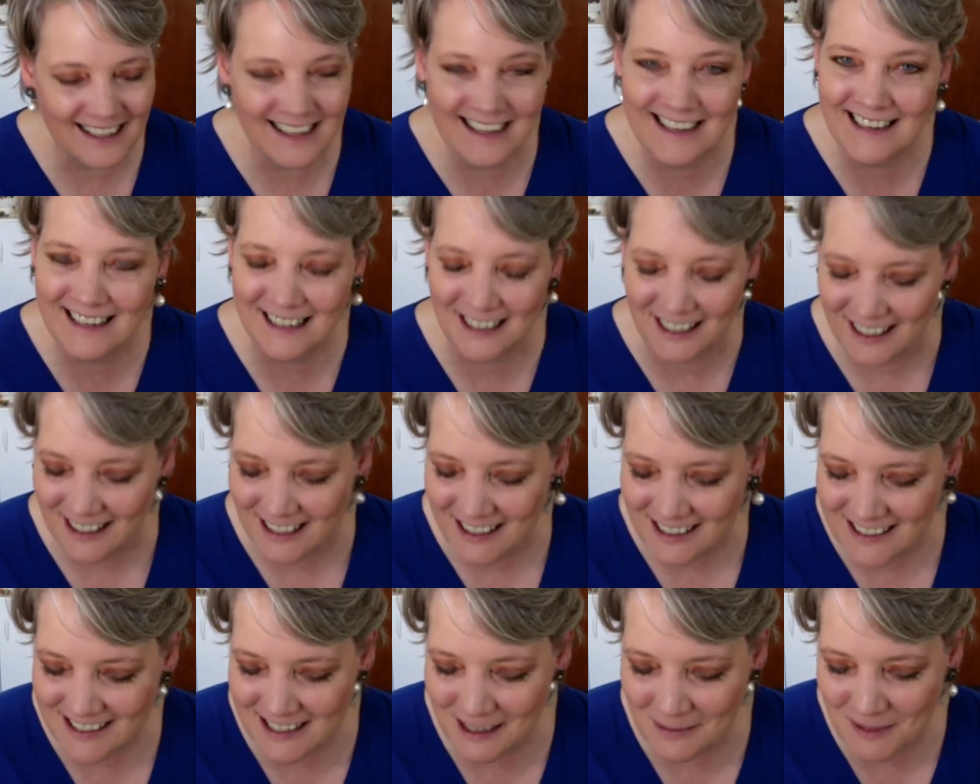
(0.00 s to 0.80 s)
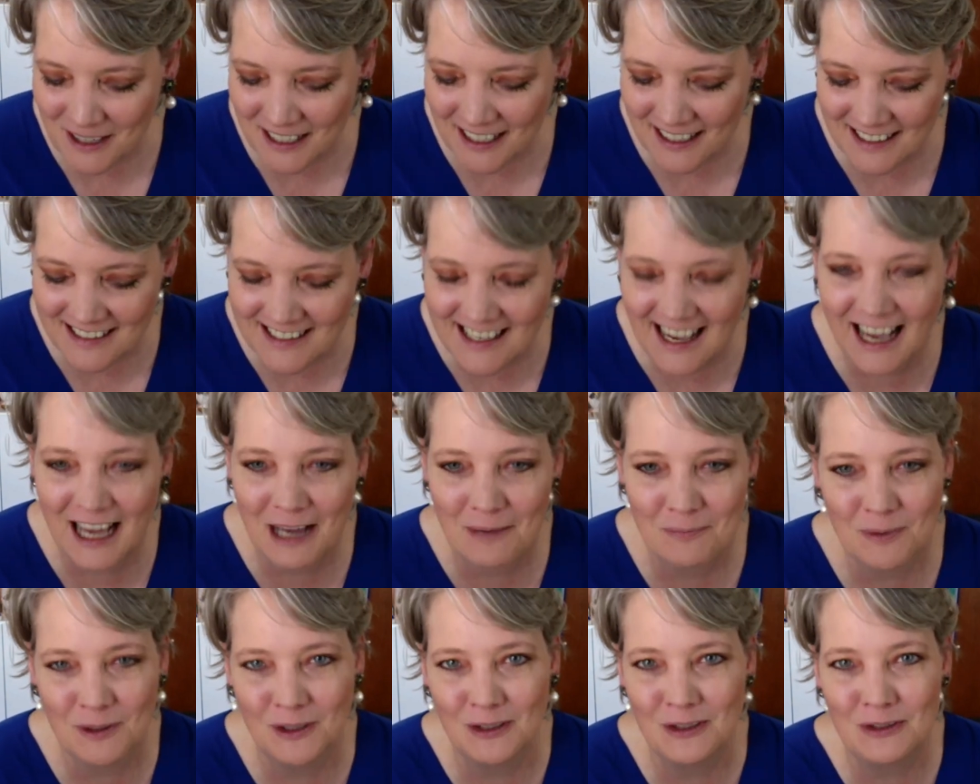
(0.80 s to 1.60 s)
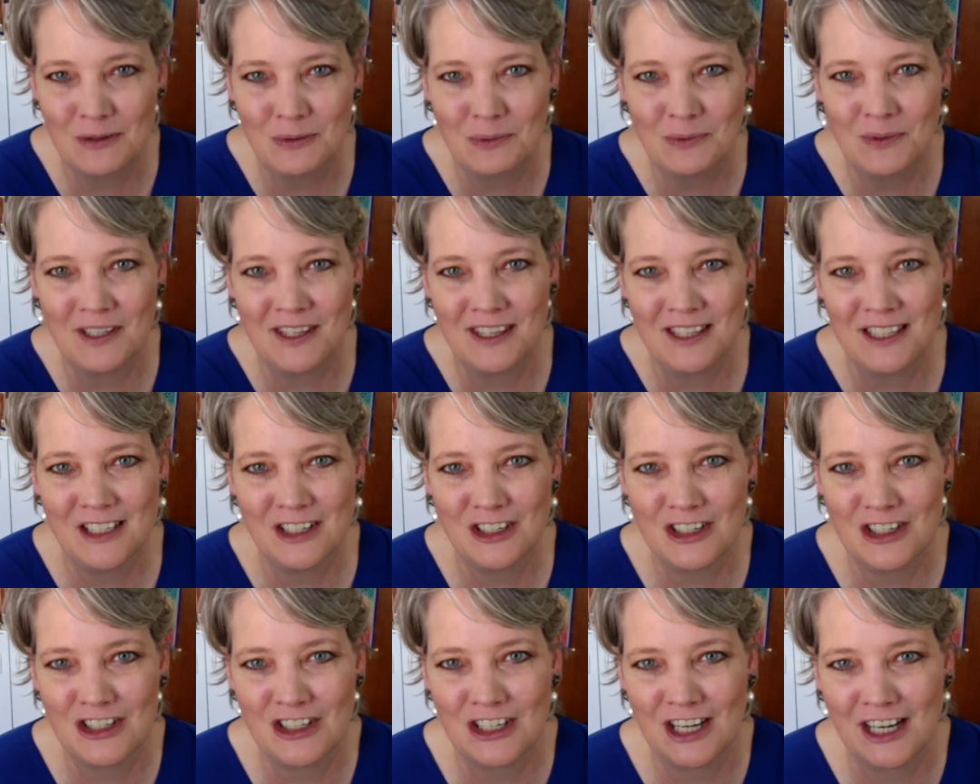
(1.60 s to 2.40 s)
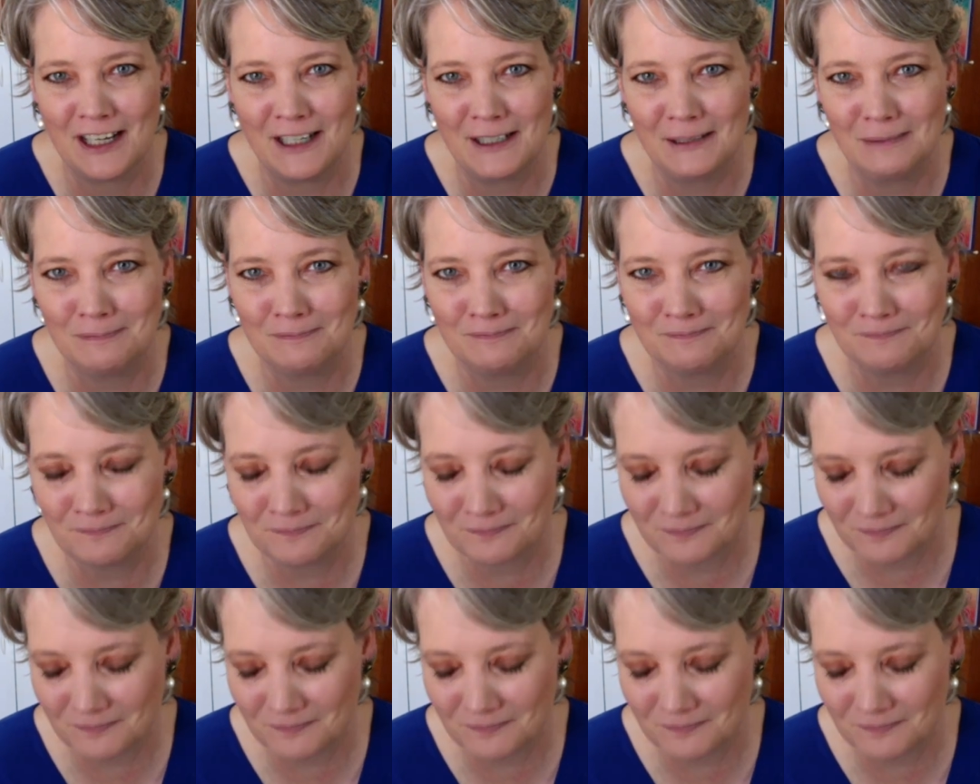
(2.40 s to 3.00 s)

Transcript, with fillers: Ah, something else happened with this shell.